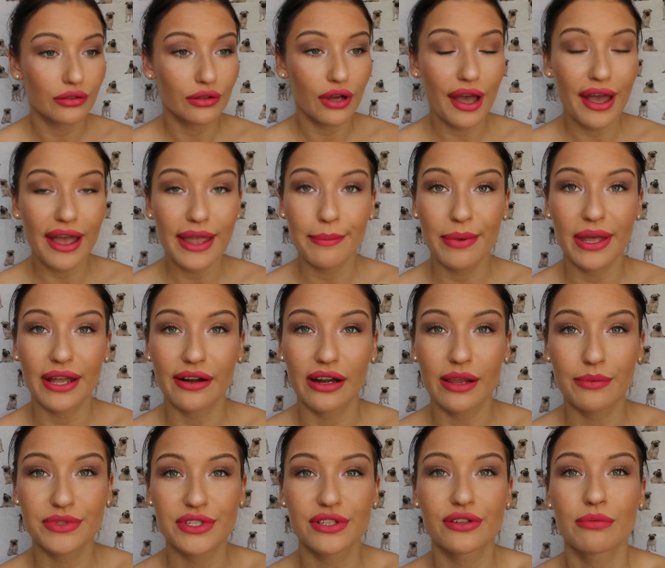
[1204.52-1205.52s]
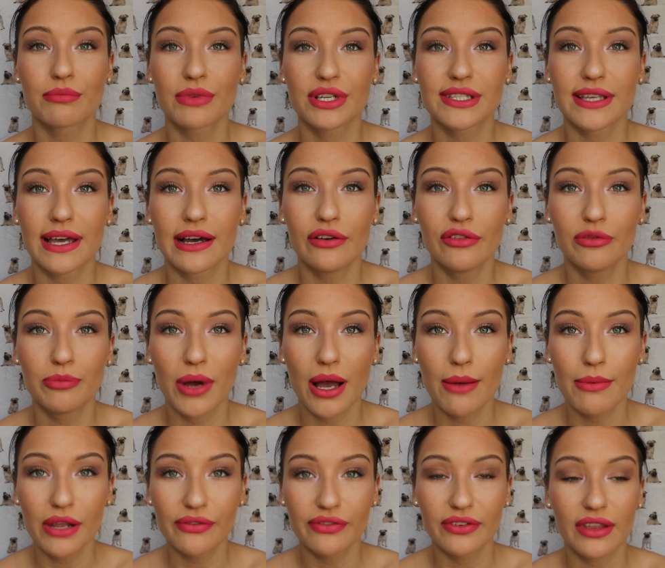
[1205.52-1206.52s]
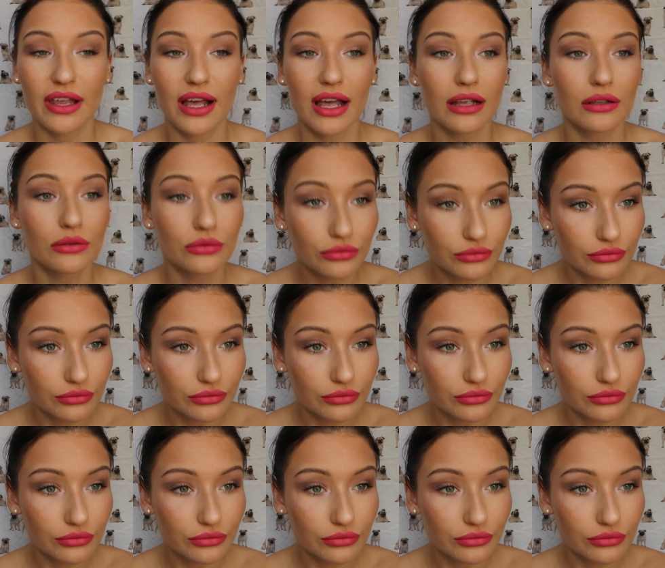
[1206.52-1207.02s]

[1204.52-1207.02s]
I hate pink lipstick on myself, but I'm loving that.